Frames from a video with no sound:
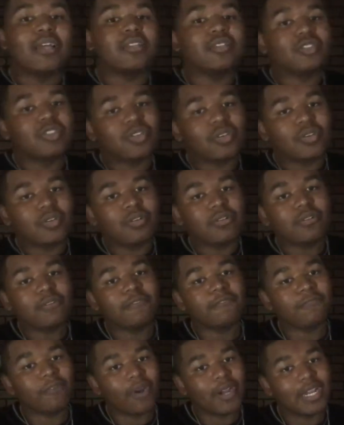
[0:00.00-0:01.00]

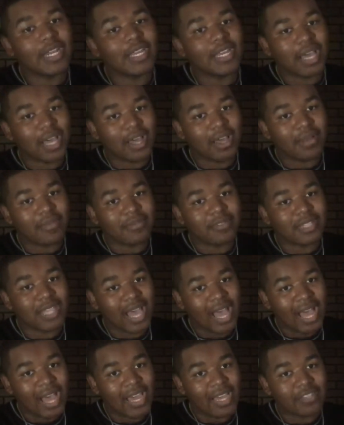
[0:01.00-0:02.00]
2:40 comes,
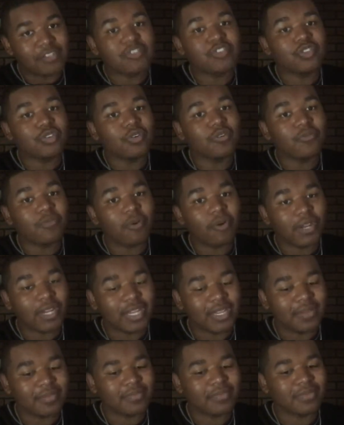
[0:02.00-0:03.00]
guys.
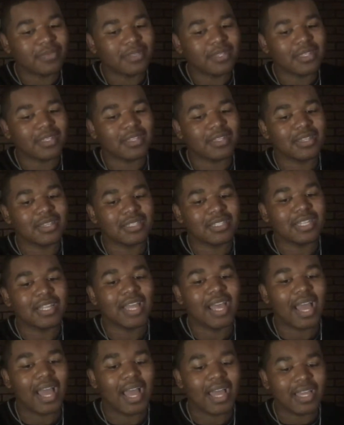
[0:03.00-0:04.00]
2:40.
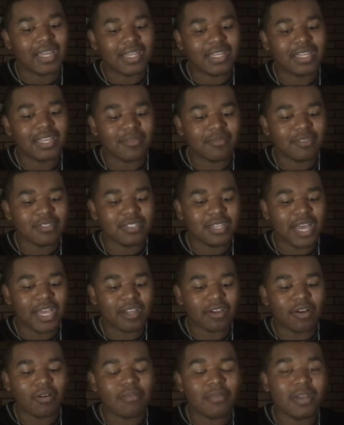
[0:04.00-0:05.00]
He was
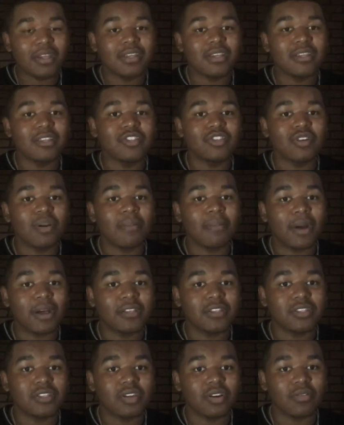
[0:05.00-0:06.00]
like, "Oh my goodness, you're
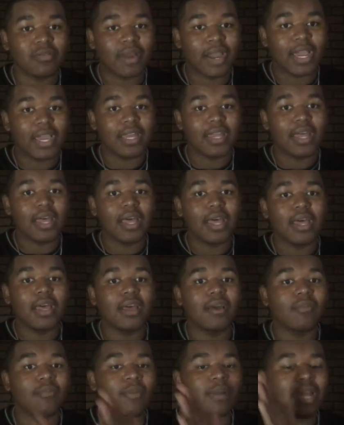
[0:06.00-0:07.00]
Amancio, right?"
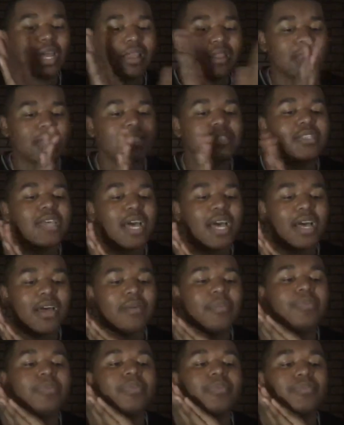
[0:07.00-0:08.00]
When I looked
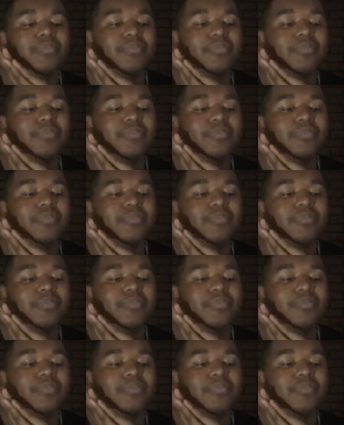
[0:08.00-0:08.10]
up,